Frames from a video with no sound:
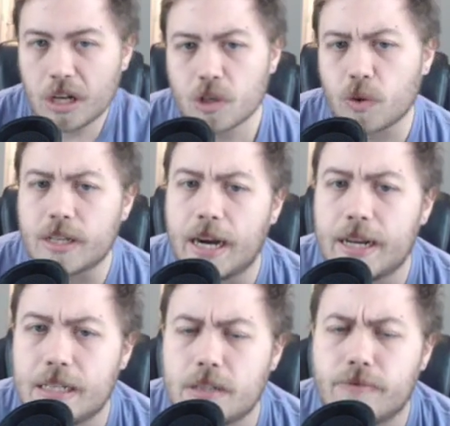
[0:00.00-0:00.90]
Swell
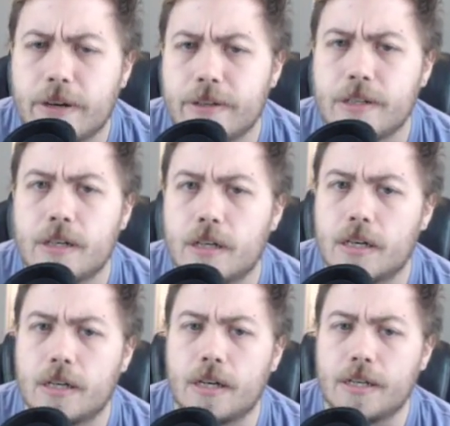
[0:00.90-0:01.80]
Tidings, very
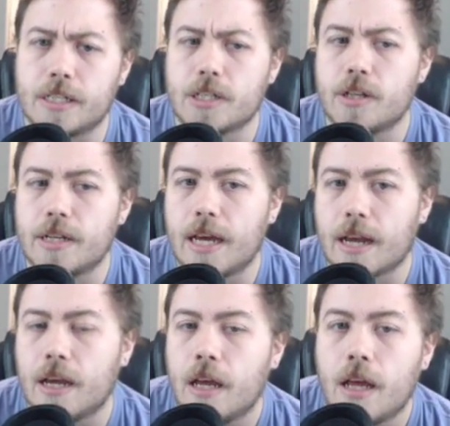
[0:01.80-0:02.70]
good addition to the
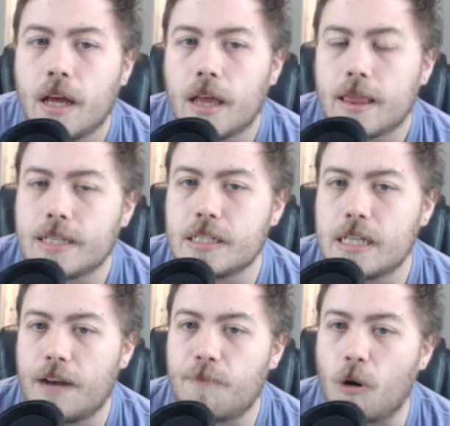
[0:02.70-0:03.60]
deck. Lets us
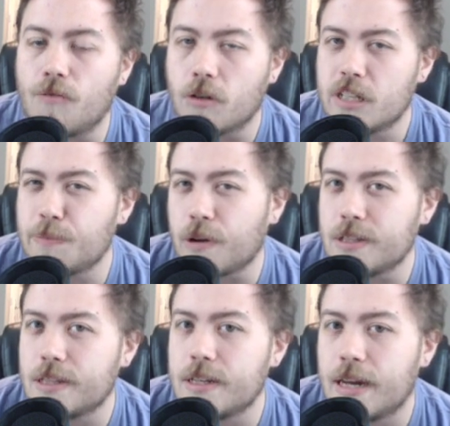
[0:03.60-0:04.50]
have more Voltic
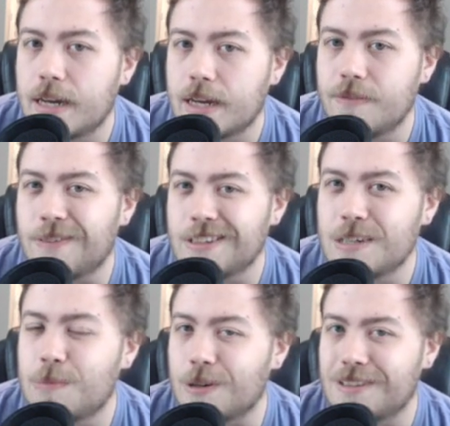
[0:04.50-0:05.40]
Bolts in the deck, and
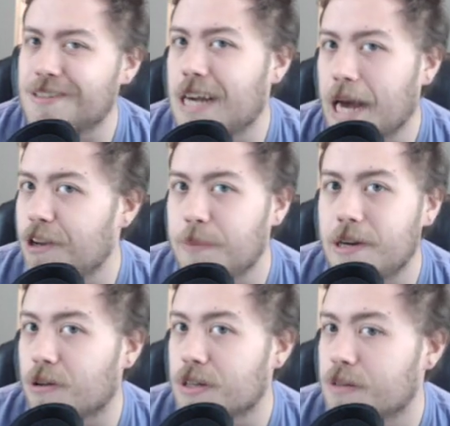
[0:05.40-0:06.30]
Voltic Bolts are how you beat
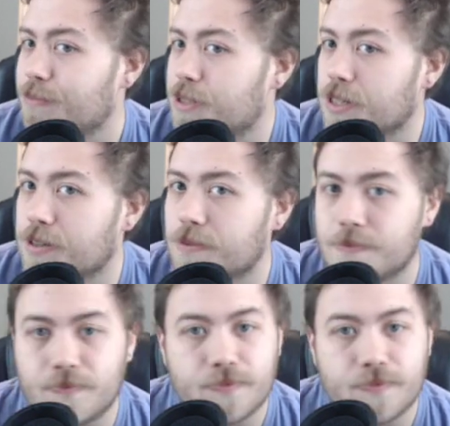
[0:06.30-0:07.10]
Oldhim. So